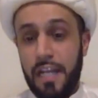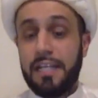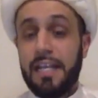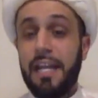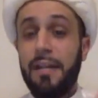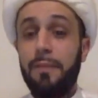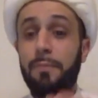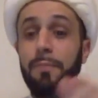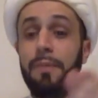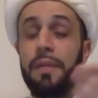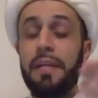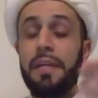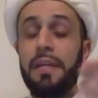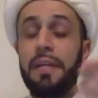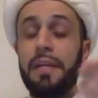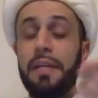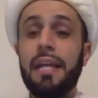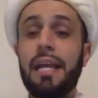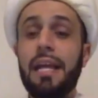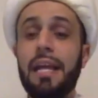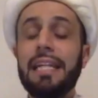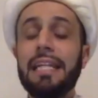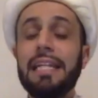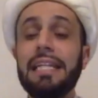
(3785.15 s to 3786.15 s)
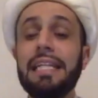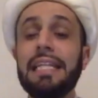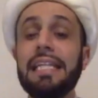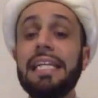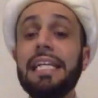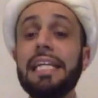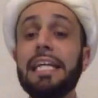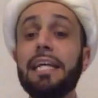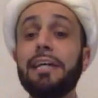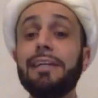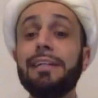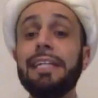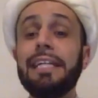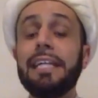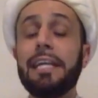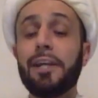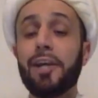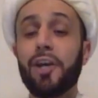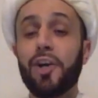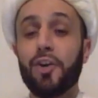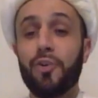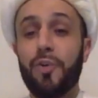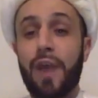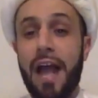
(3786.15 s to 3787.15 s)
It can be
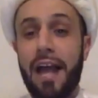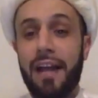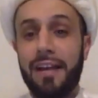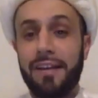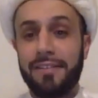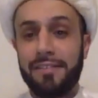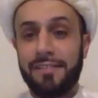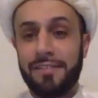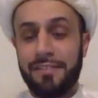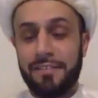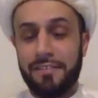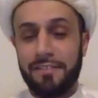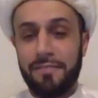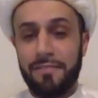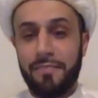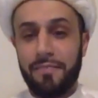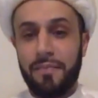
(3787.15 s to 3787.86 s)
legally correct.